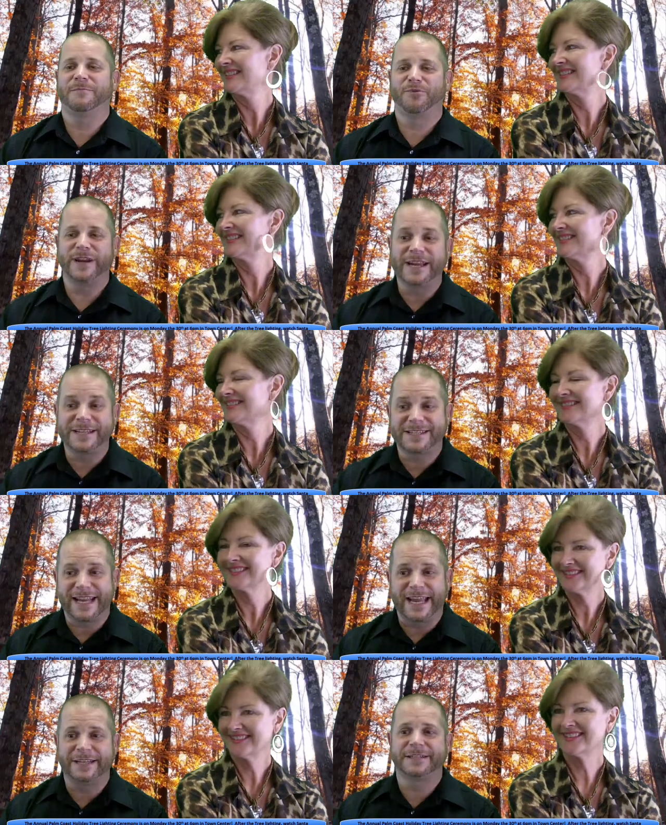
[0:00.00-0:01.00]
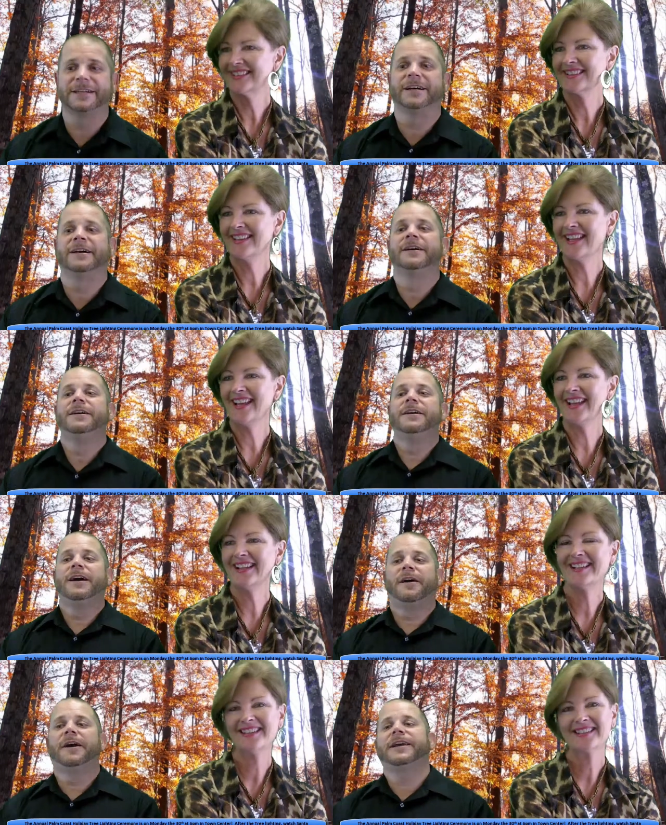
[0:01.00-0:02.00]
Speaker 1: uh, bringing Santa.
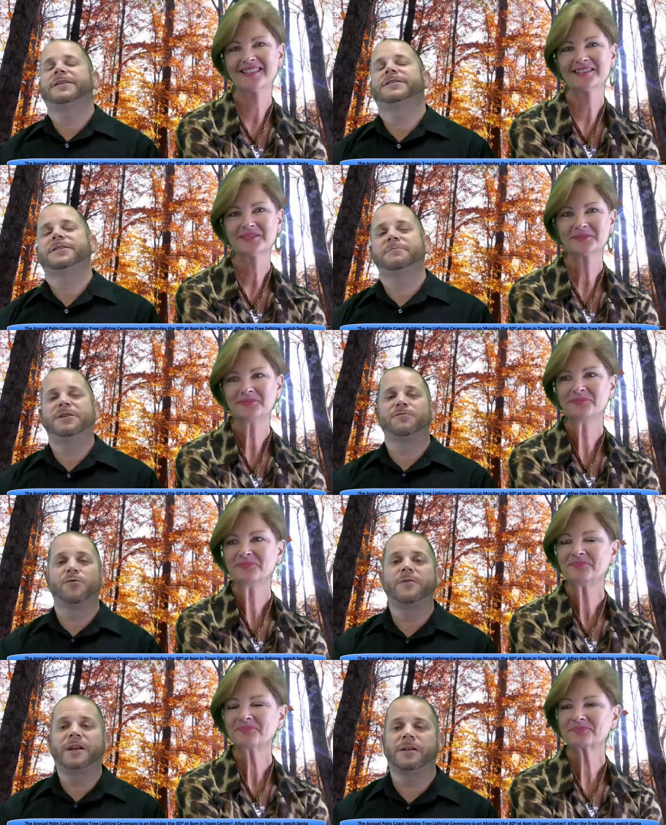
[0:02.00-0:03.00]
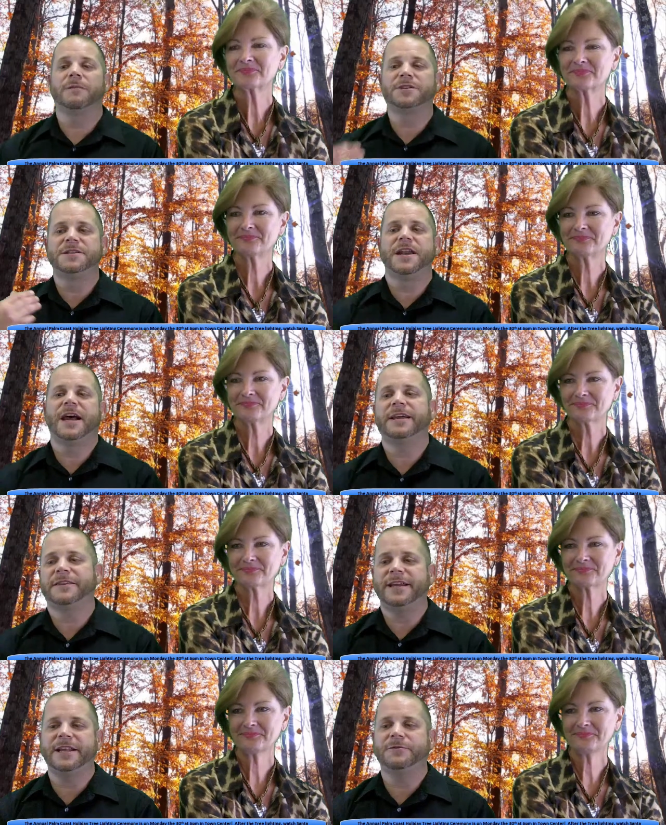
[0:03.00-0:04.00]
Yay. All right, because it's going to be the Rotary Club's
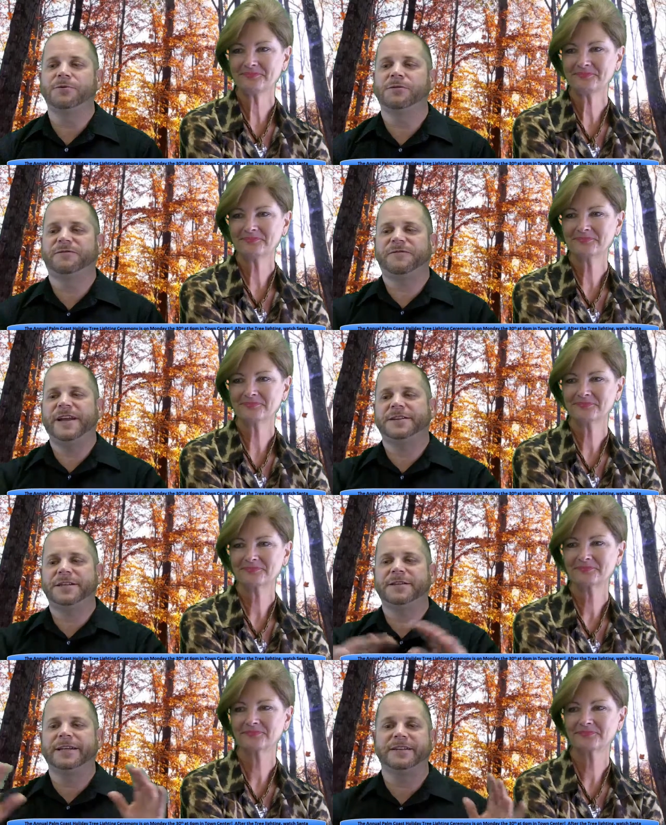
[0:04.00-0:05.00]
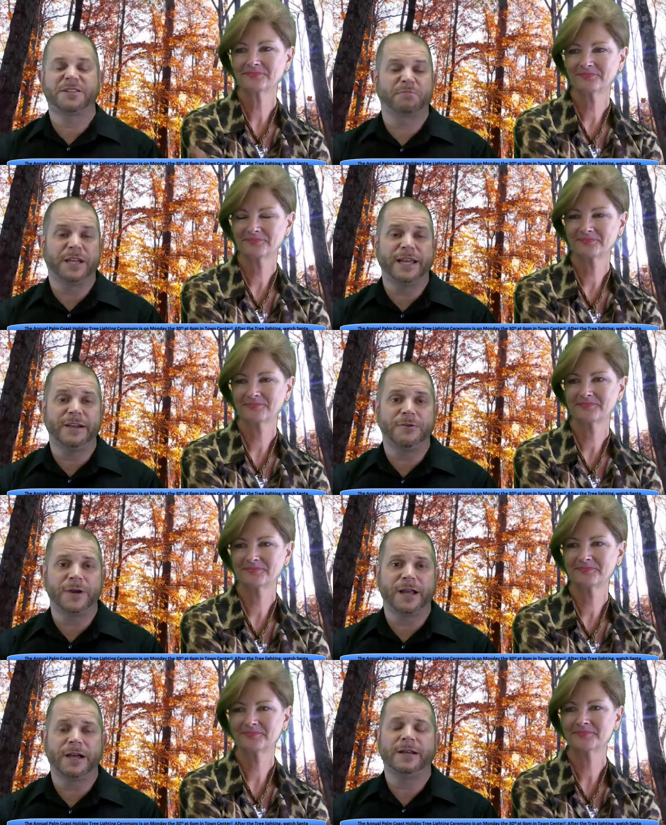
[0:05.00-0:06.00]
ninth annual Fantasy Lake display
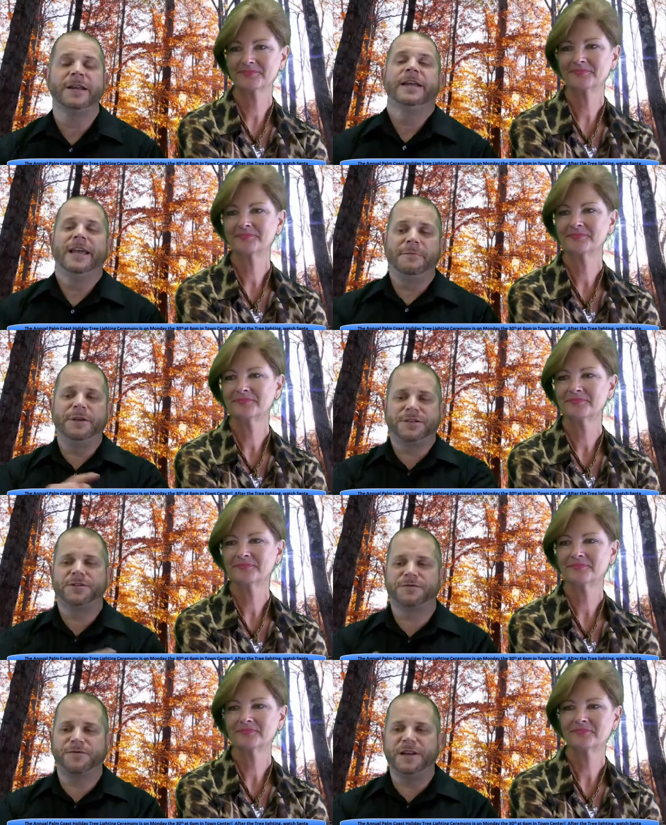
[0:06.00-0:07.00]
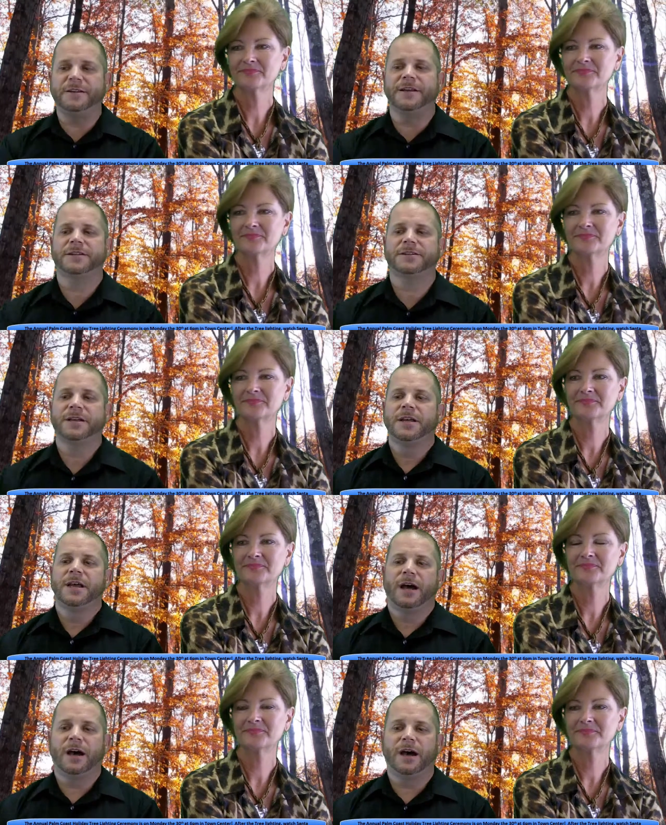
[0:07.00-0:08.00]
going on. Admission's free to this.
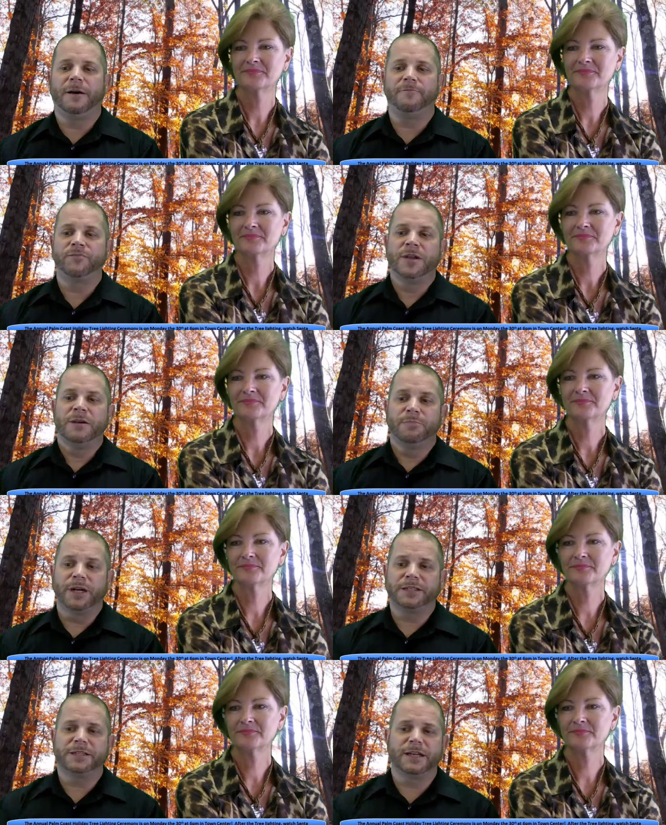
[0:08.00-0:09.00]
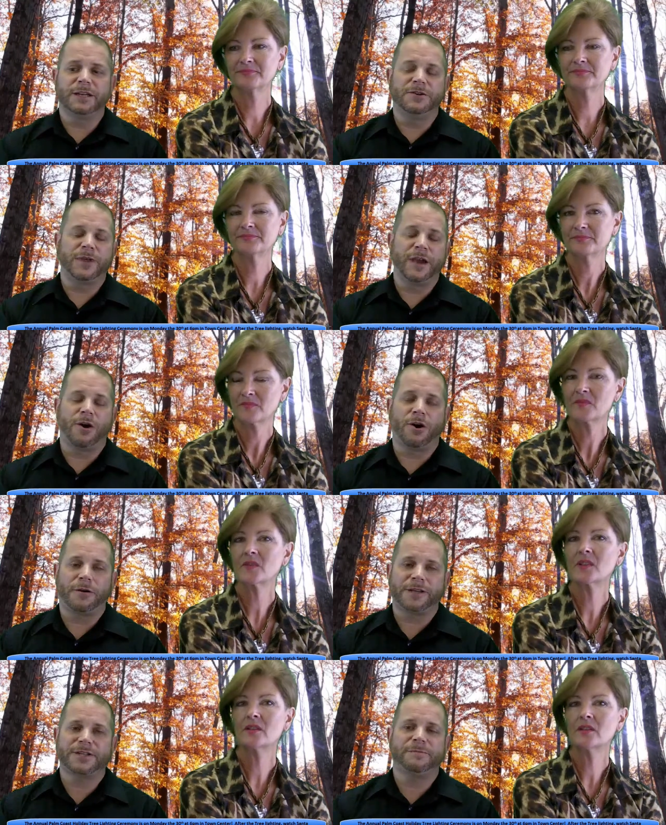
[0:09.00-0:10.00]
Um, but, uh, you know, they
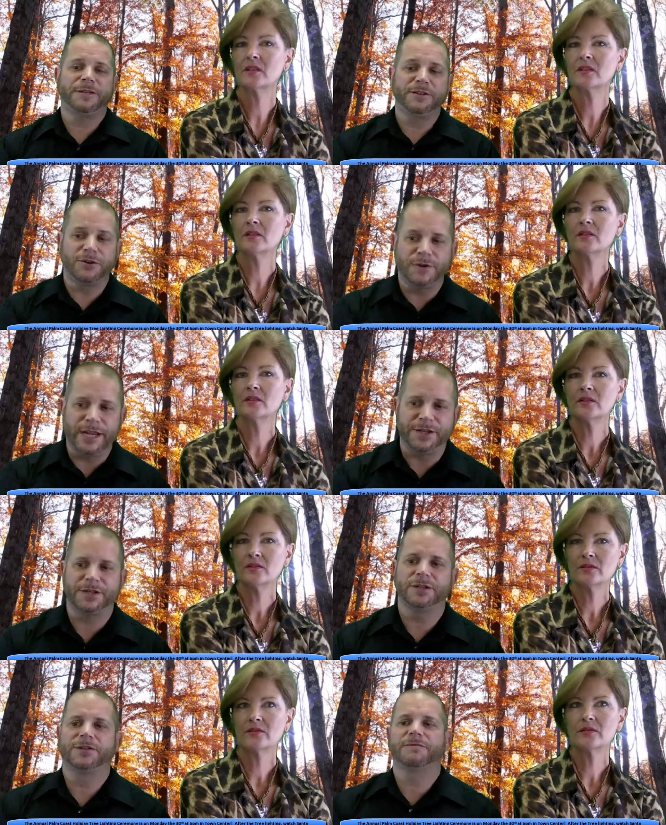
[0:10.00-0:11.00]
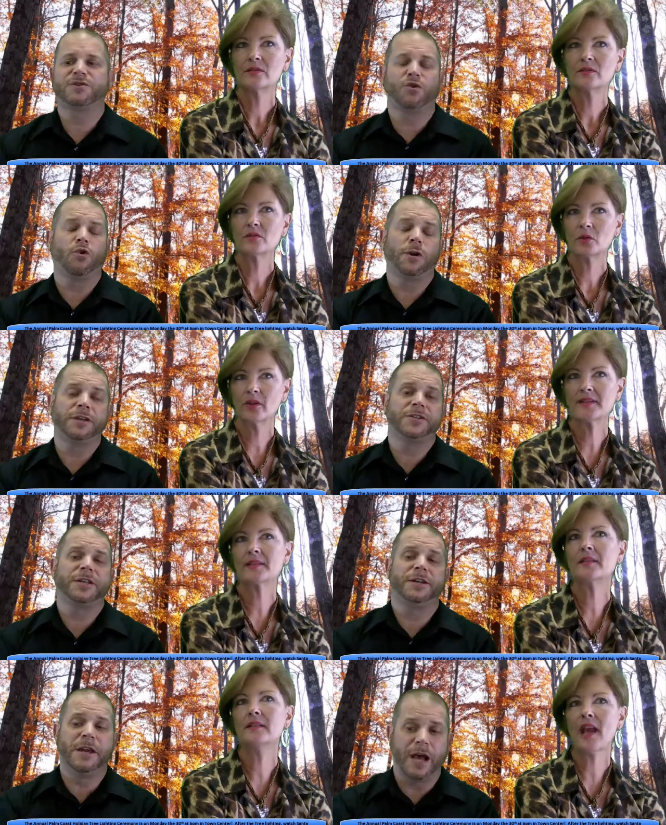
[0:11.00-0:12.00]
are accepting donations of toys, toys
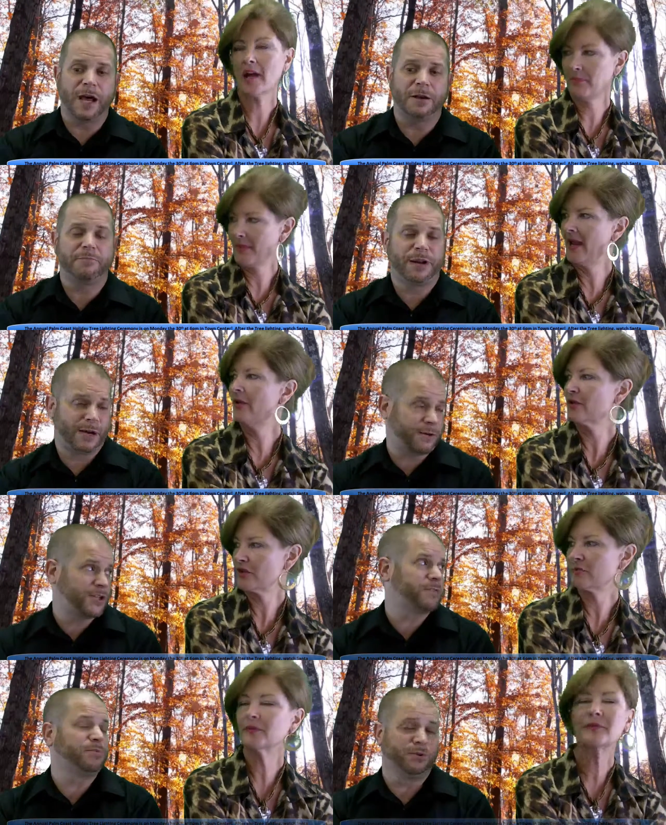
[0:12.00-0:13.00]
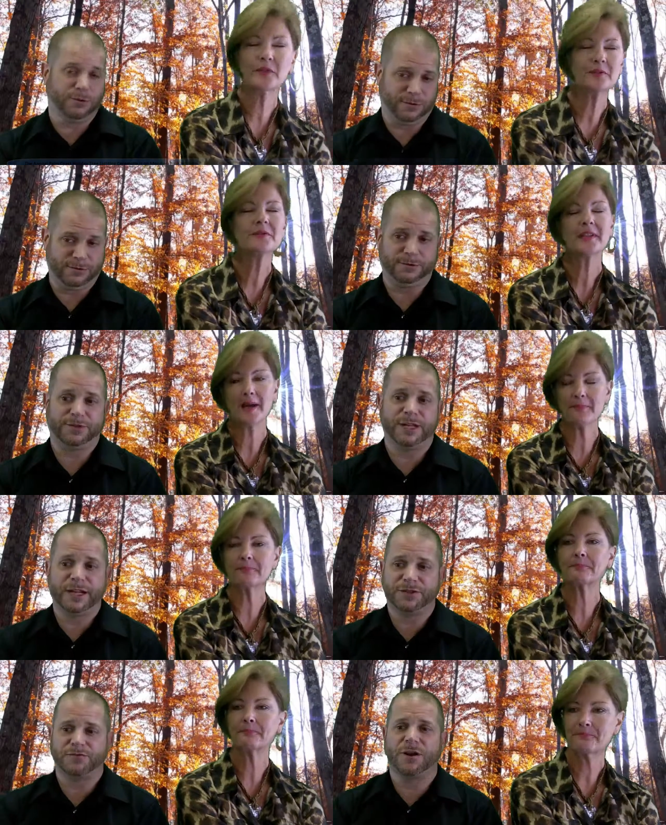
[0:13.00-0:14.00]
and non-perishables. Non yep.
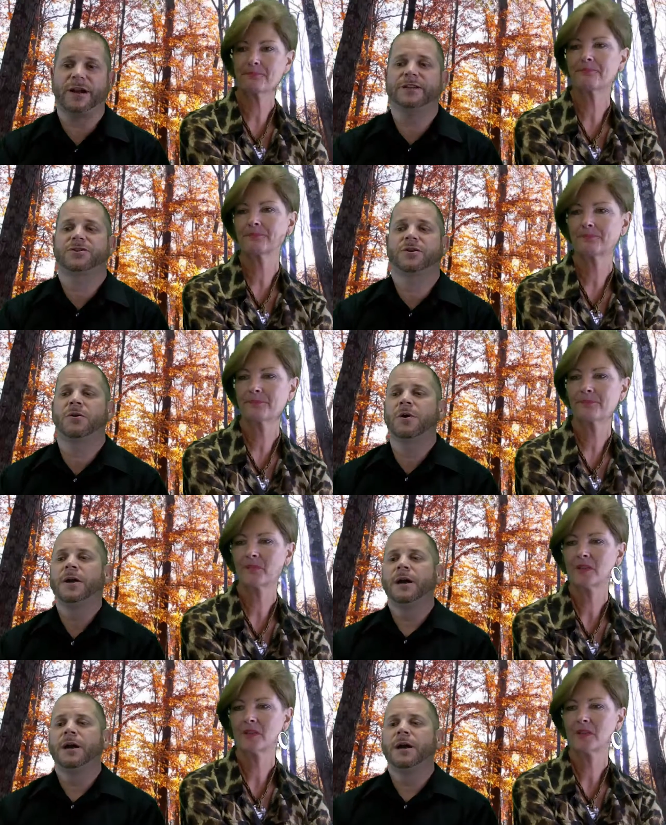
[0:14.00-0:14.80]
That's right. So